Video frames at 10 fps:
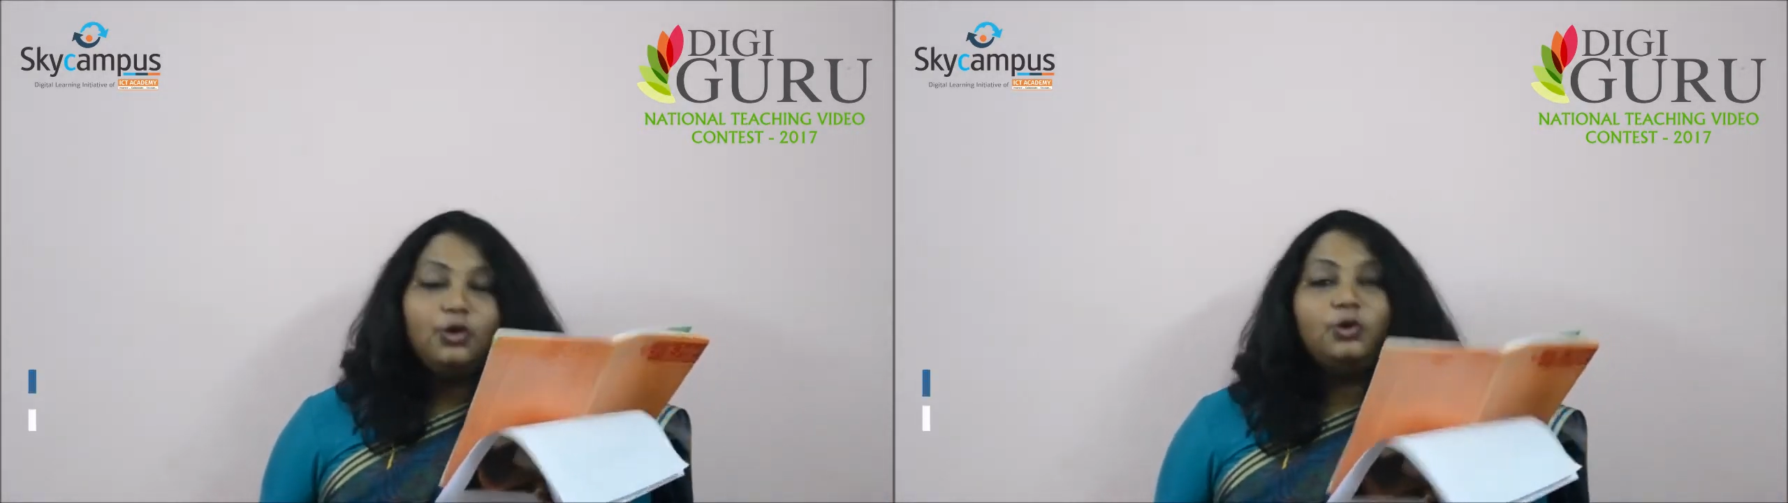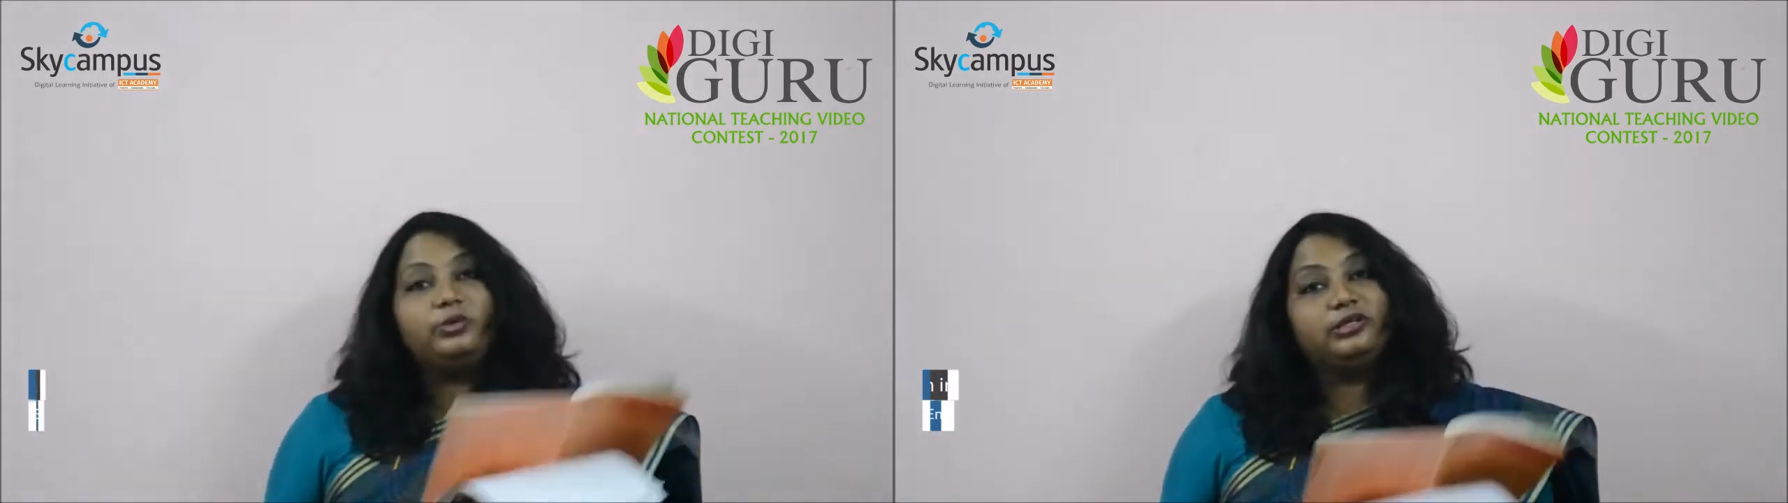
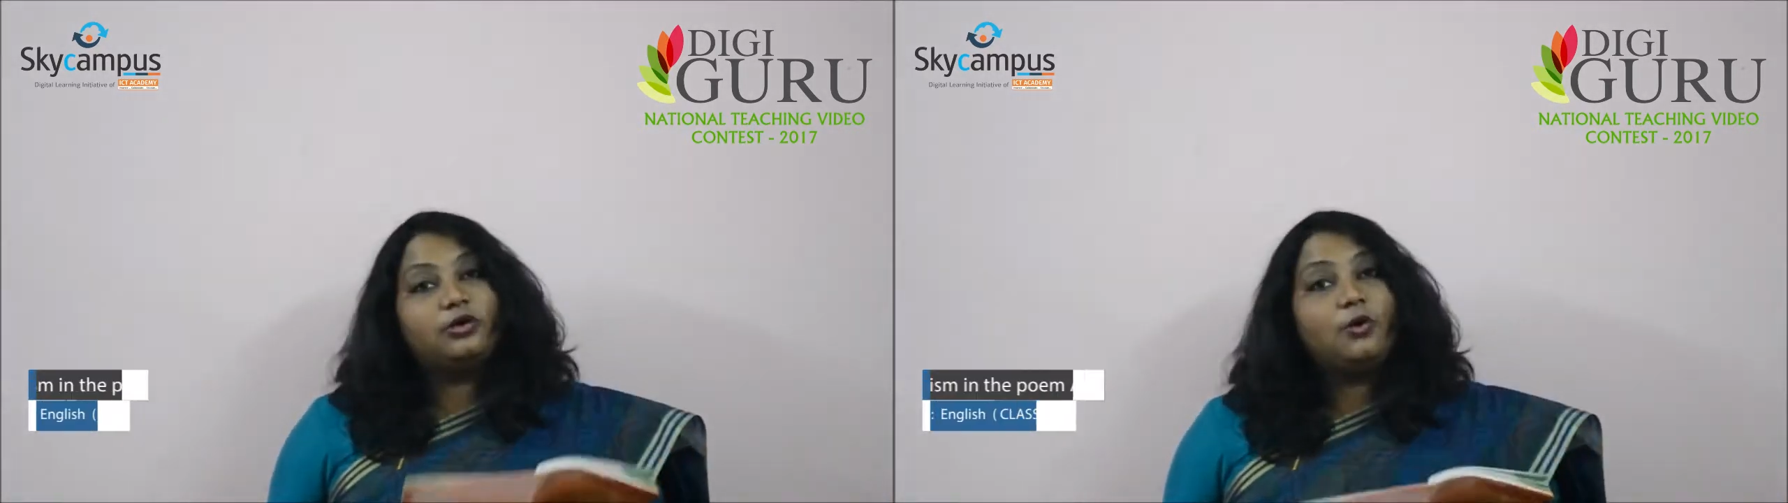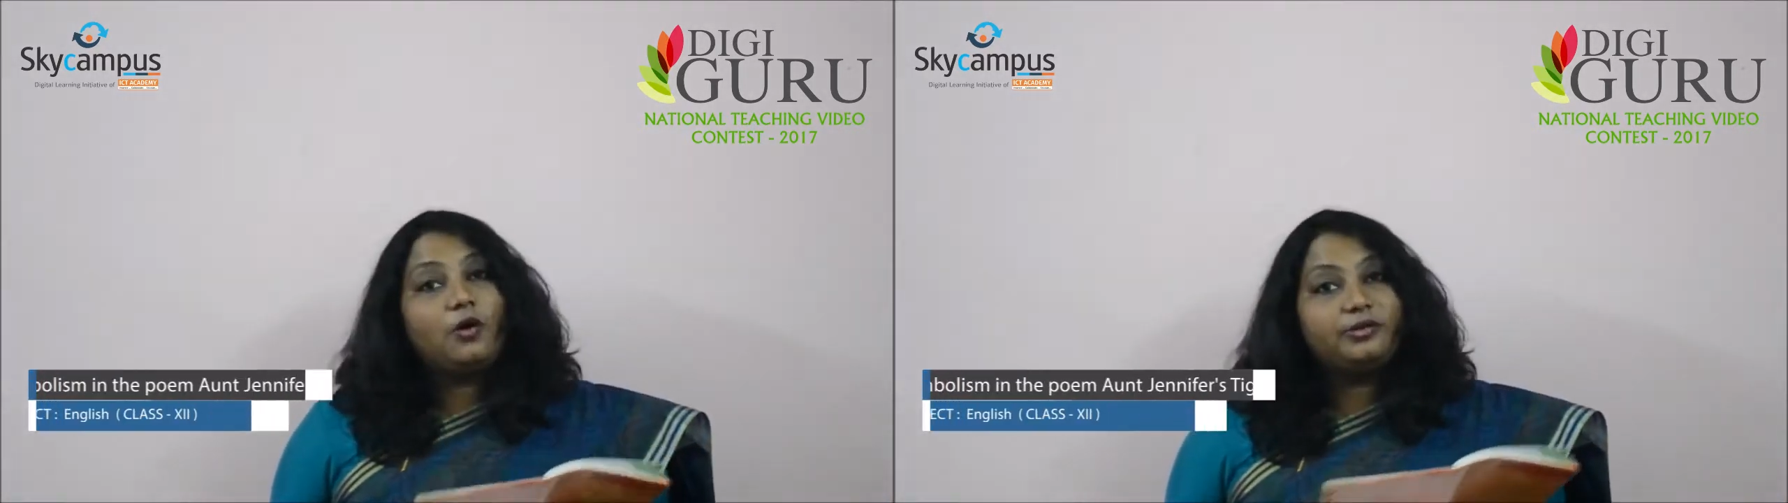will
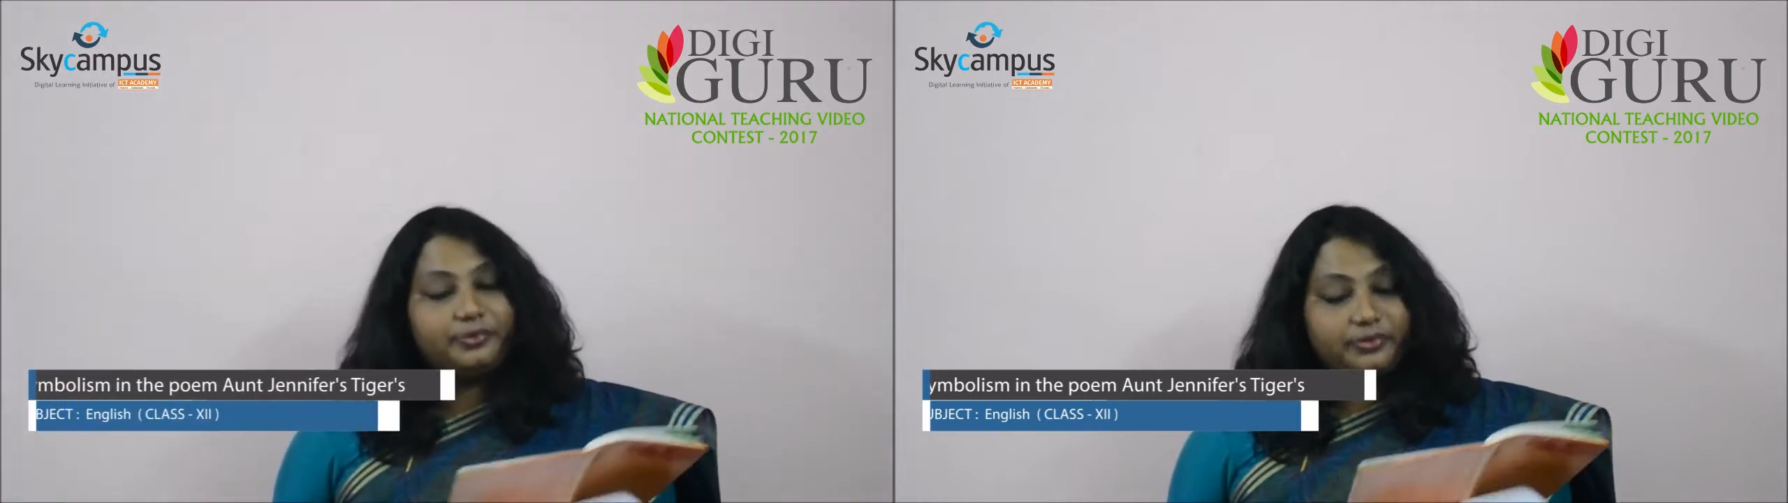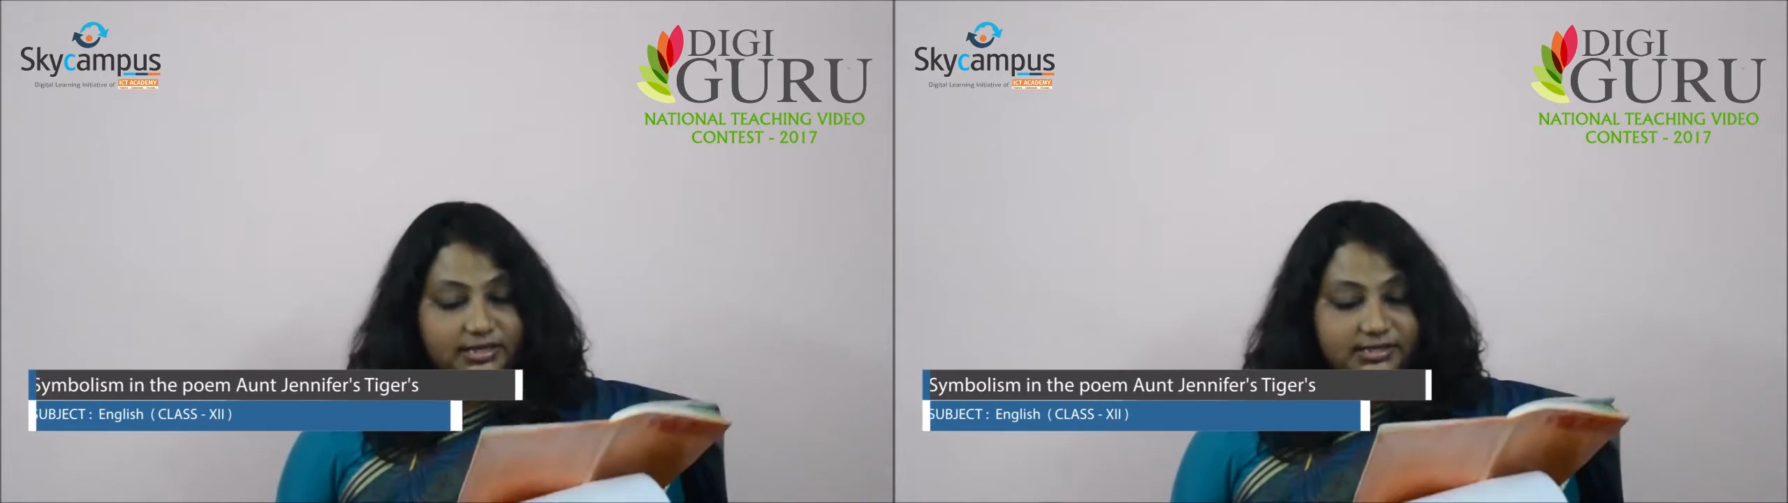go on
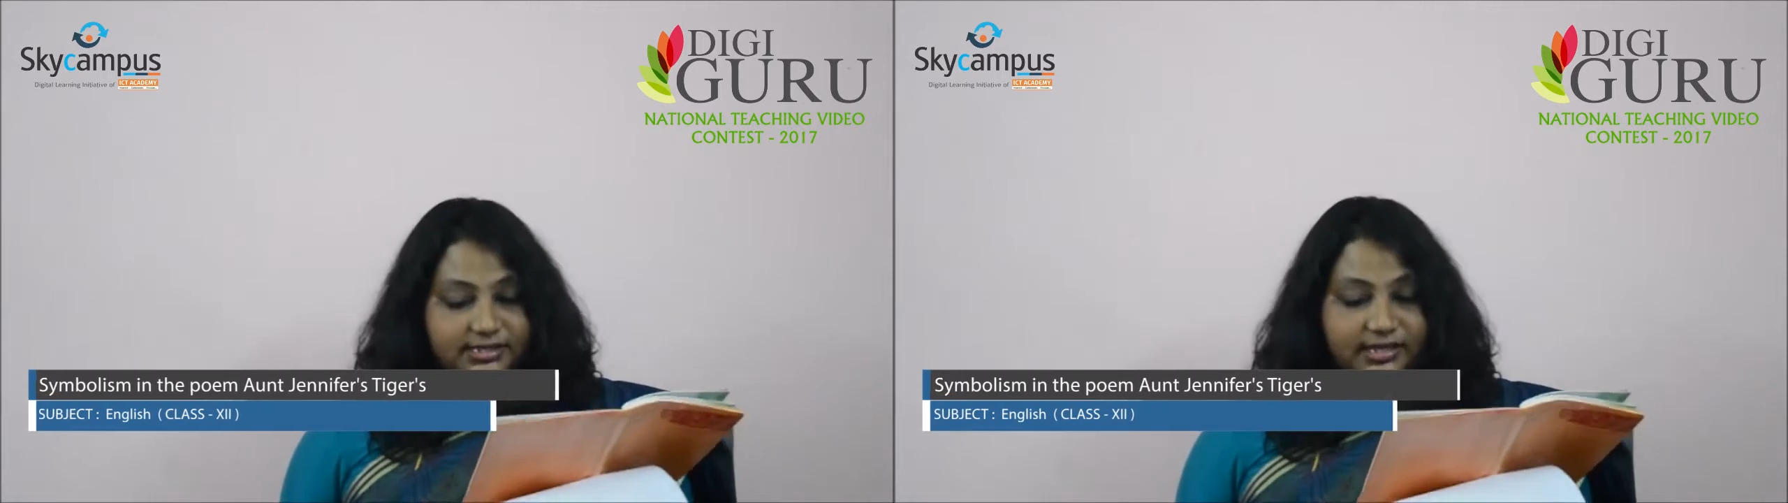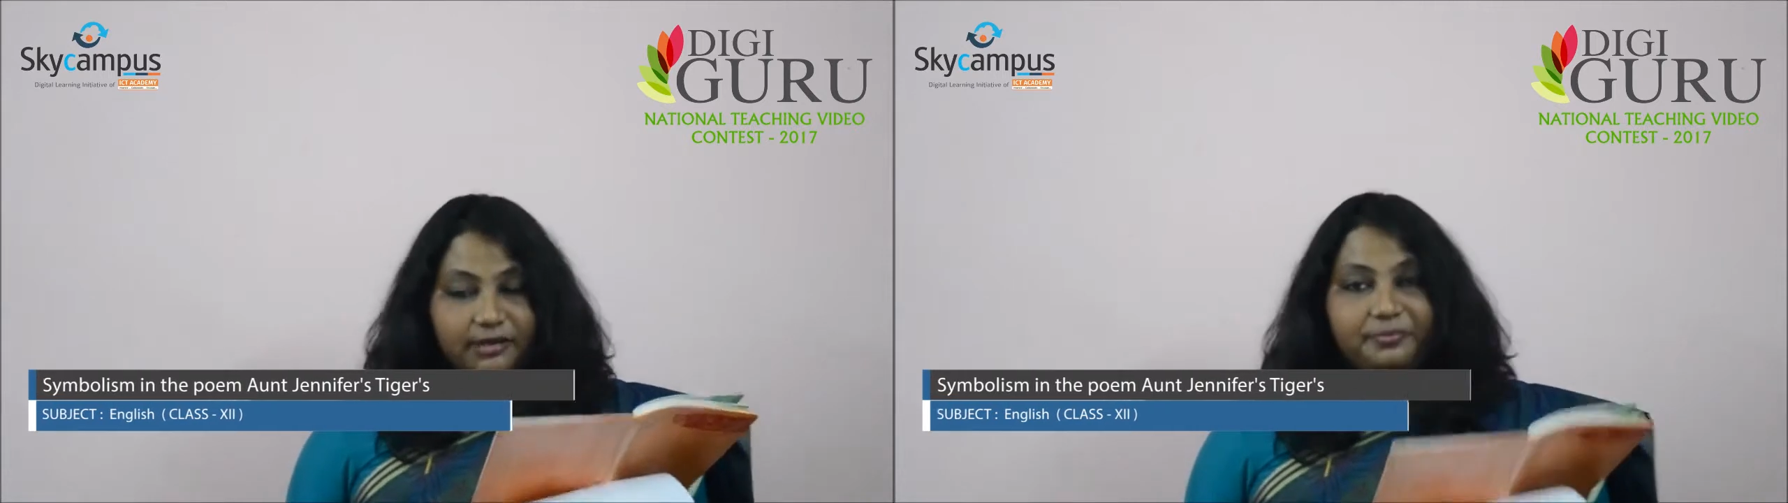prancing,